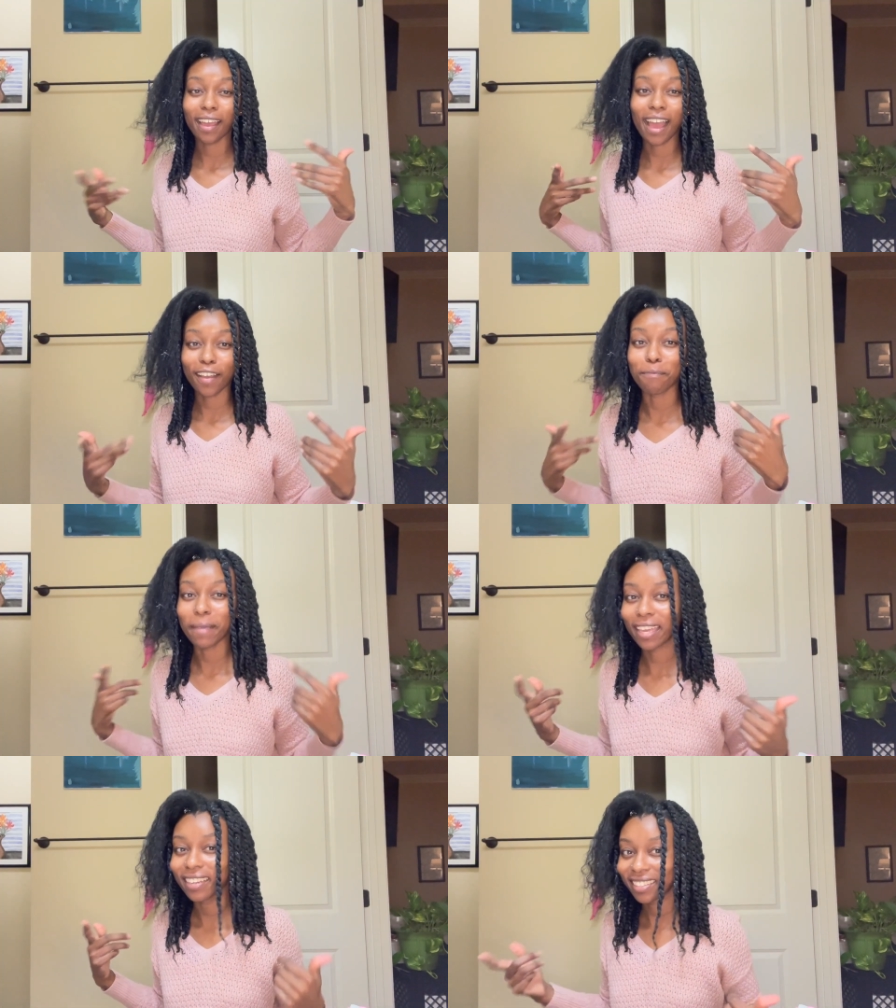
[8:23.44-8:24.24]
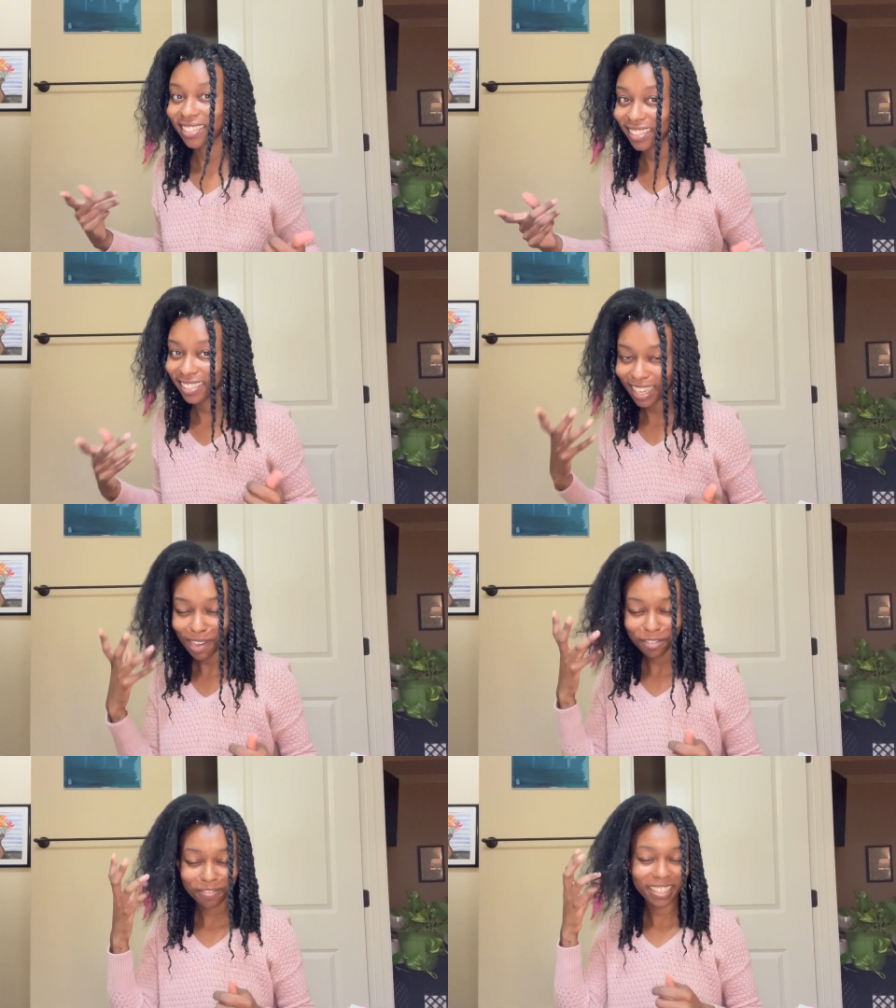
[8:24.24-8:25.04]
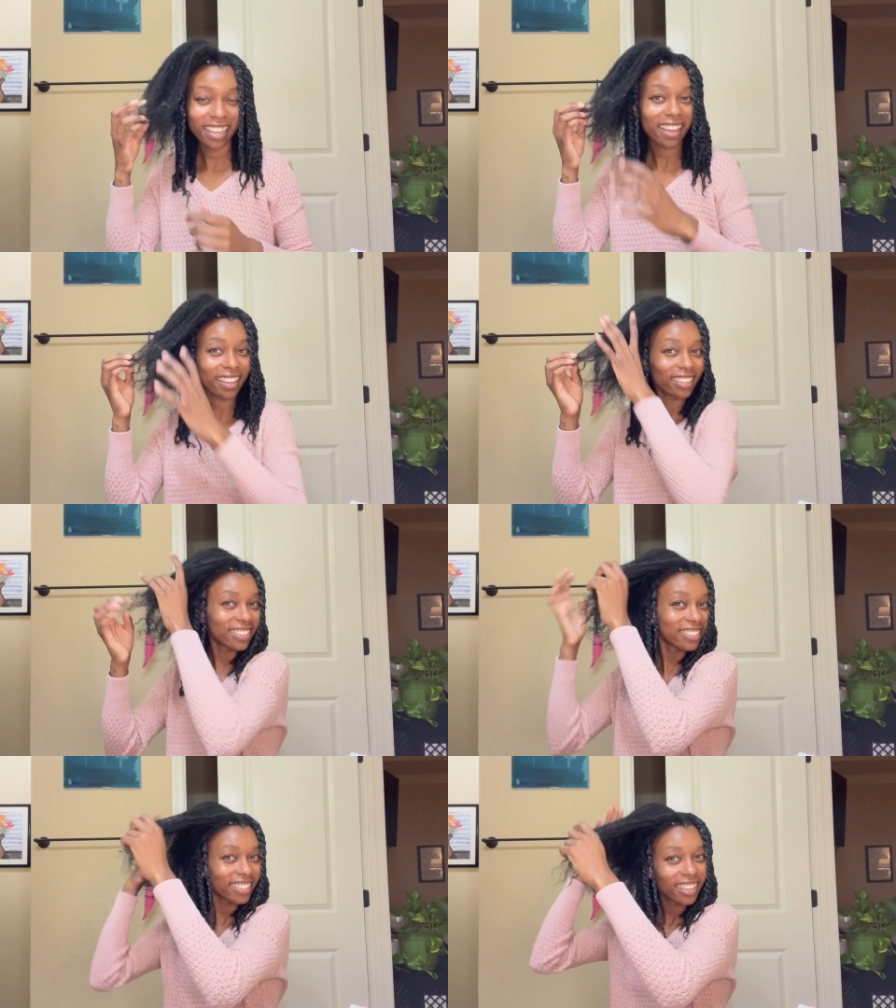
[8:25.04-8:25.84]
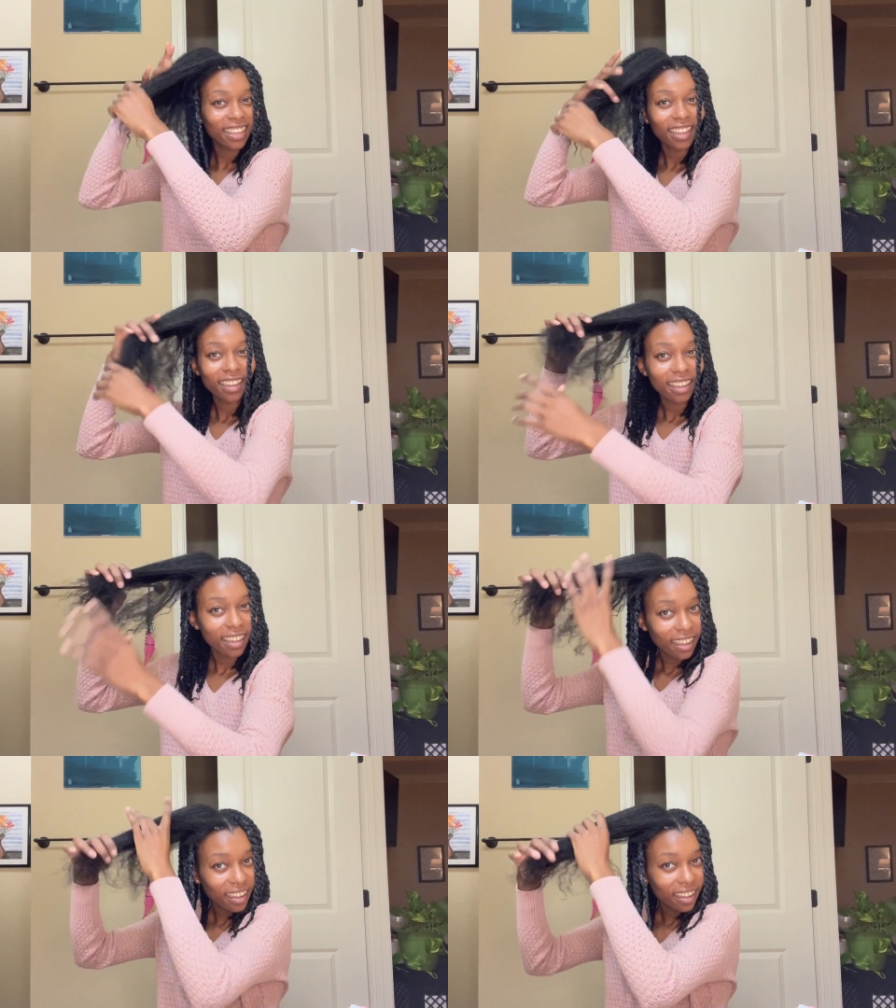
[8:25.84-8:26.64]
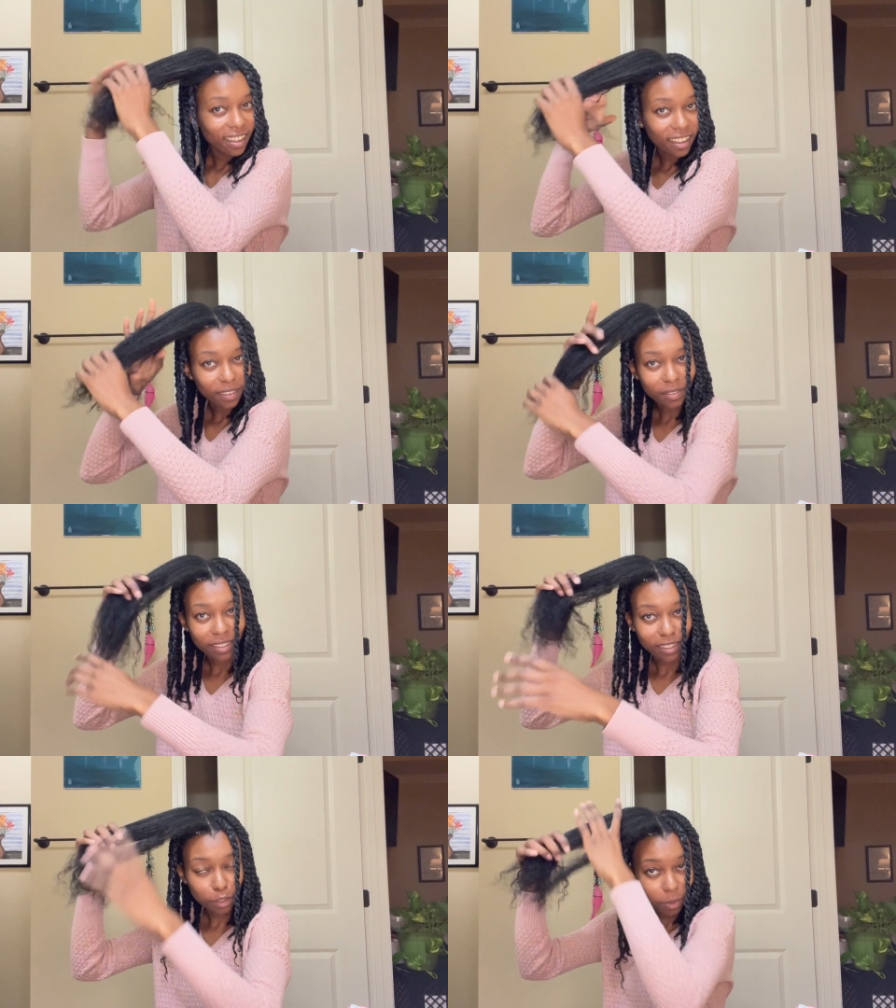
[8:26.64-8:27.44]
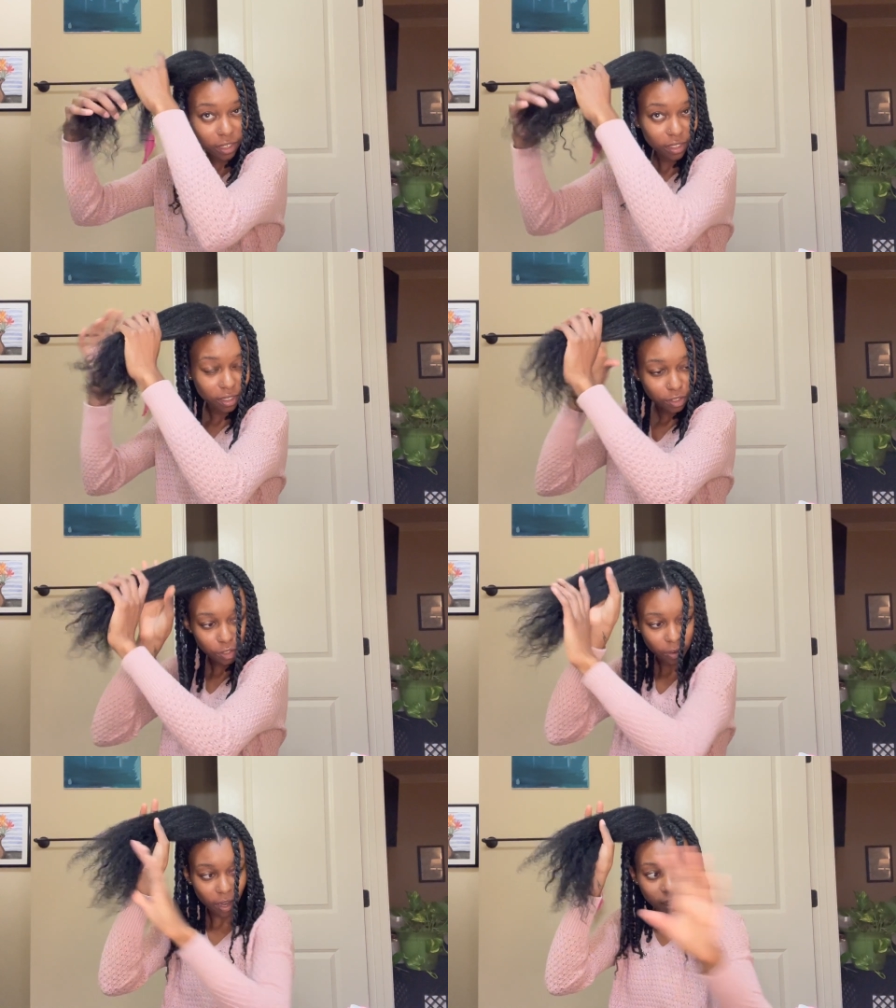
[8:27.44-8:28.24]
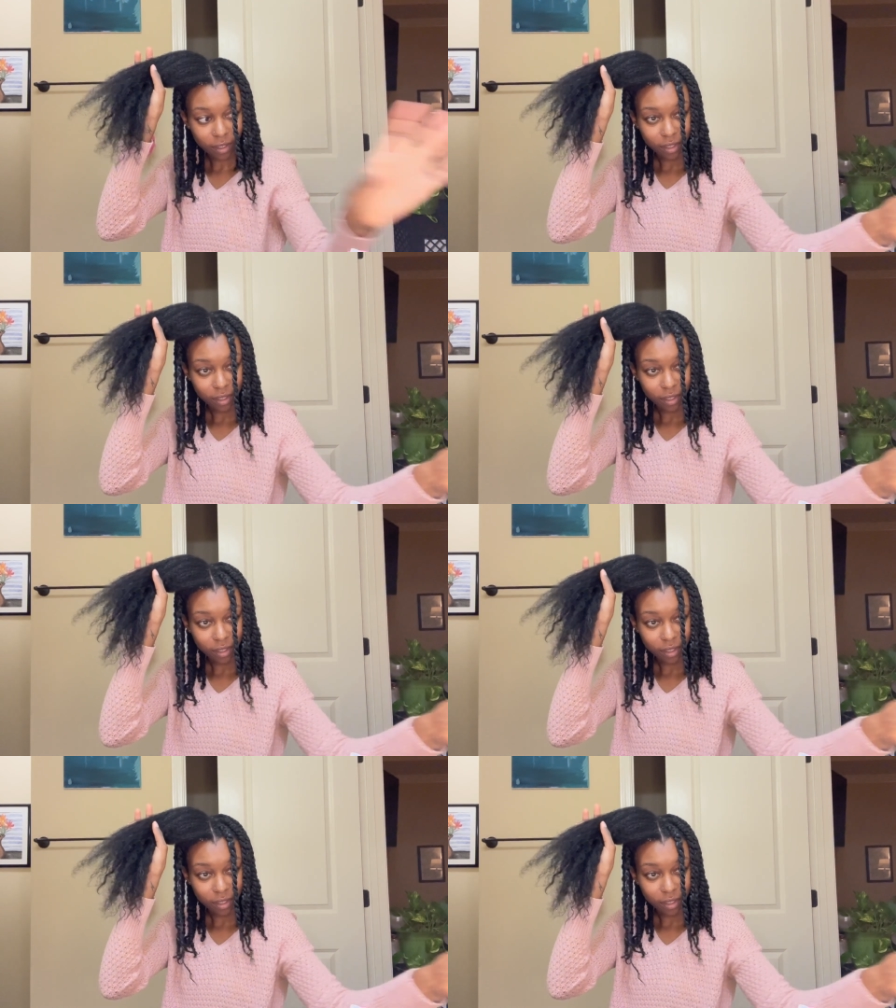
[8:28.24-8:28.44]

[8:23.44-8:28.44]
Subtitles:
I made it to the top of my head. Okay, this part is just dry.